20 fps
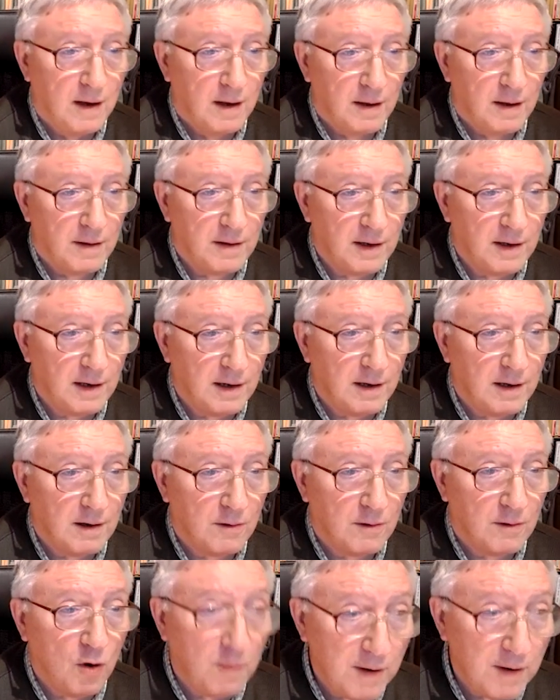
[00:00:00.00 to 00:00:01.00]
the uh,
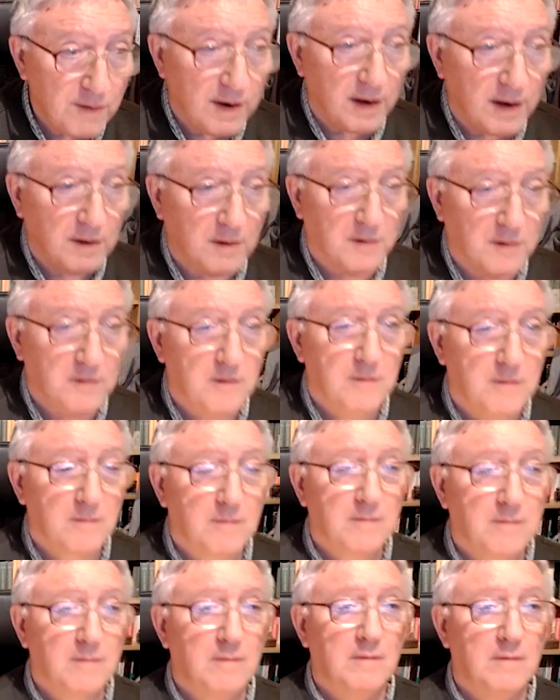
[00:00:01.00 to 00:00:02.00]
Roman writers.
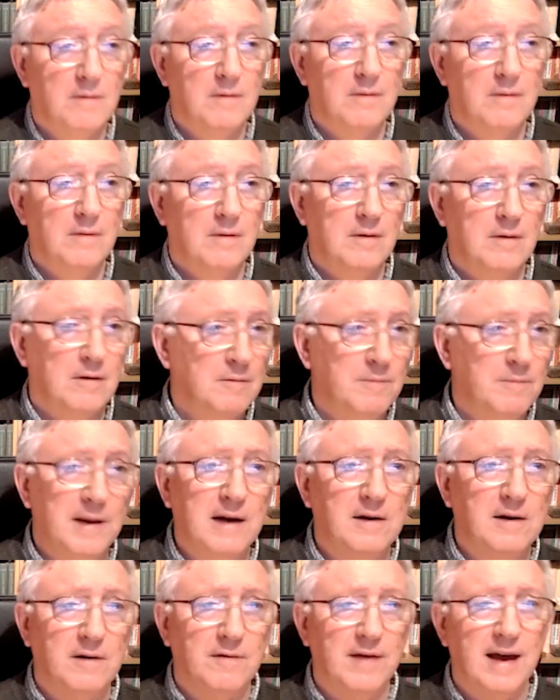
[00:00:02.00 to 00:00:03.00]
Uh,
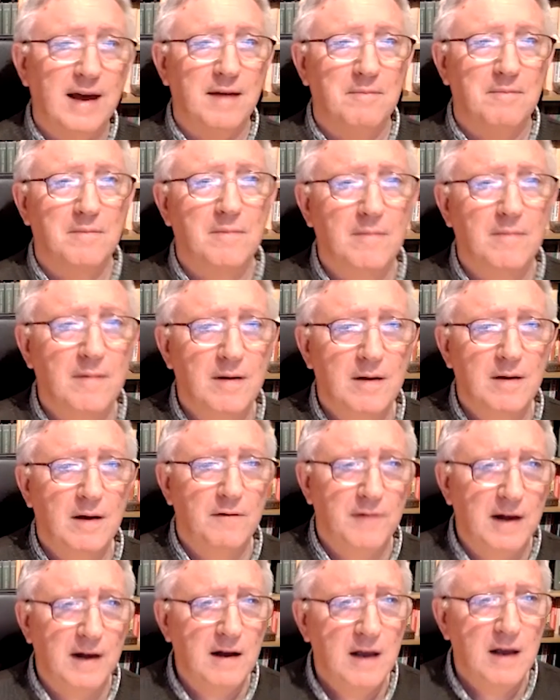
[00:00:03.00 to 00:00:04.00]
plenty of them,
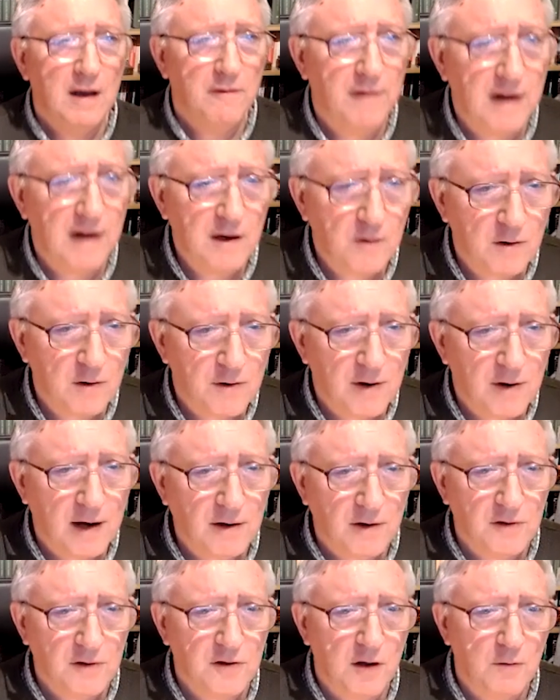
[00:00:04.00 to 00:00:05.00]
very very good
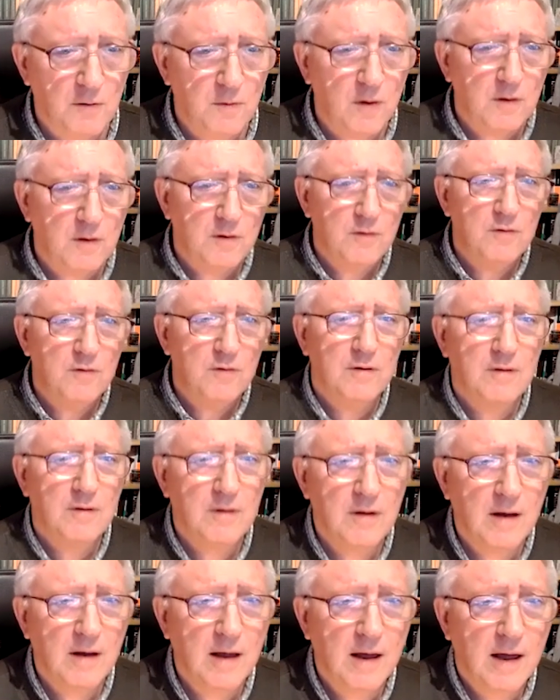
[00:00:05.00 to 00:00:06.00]
writers they were too.
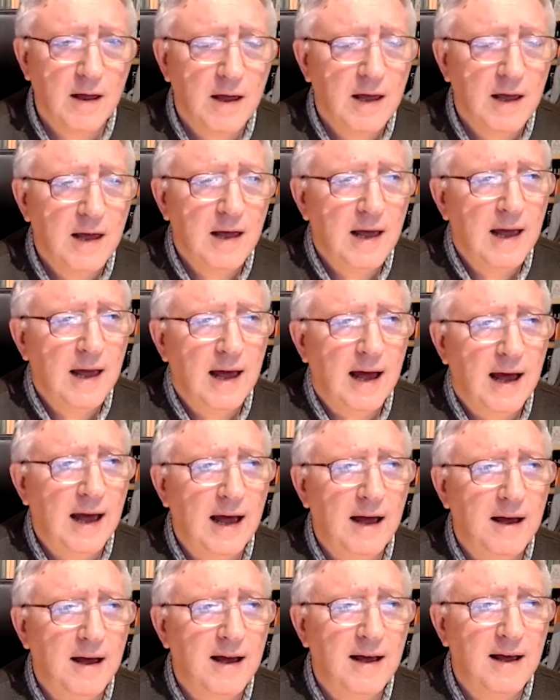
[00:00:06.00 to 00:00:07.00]

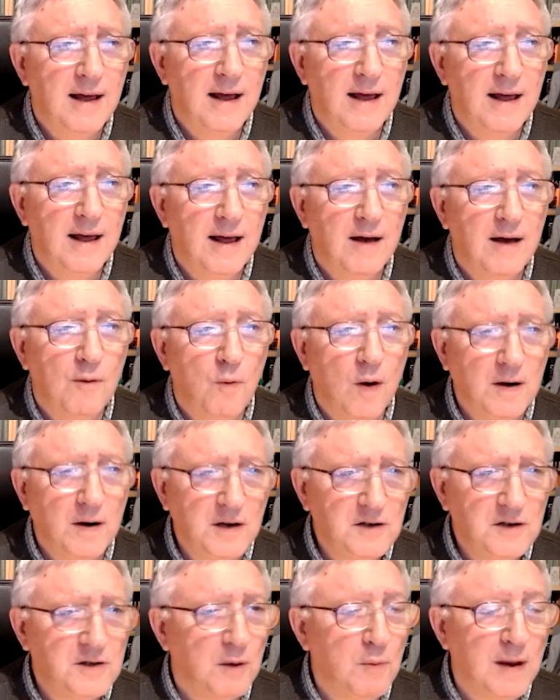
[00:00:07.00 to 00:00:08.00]
Uh, what
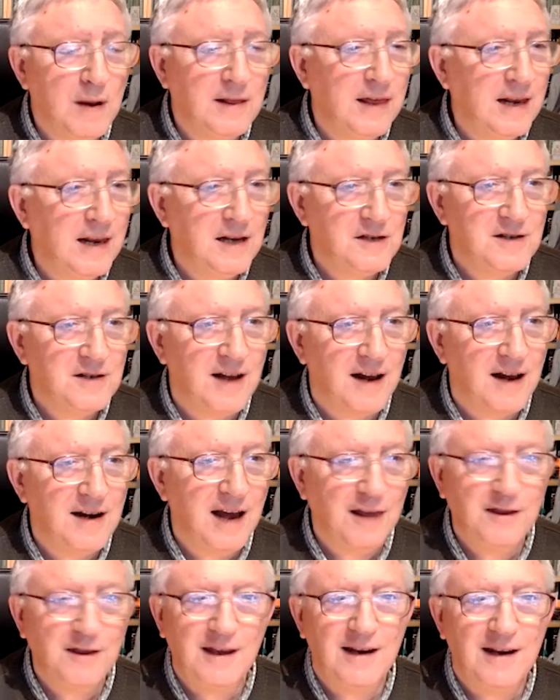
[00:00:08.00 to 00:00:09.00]
is that? Well, there is no,
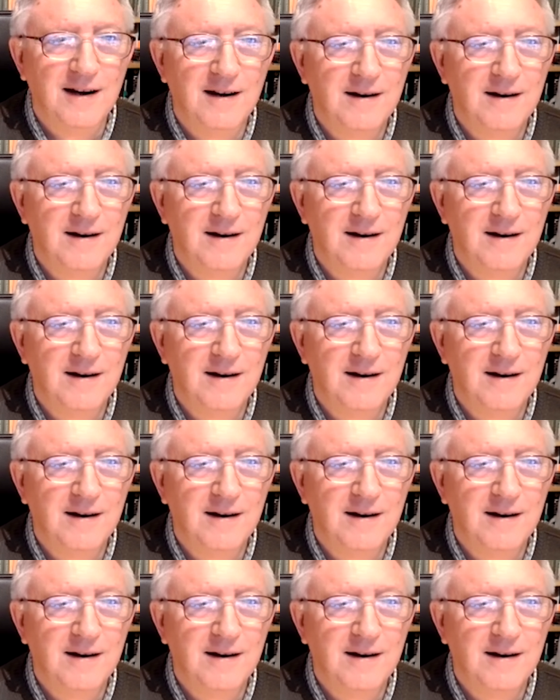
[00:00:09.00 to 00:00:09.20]
nothing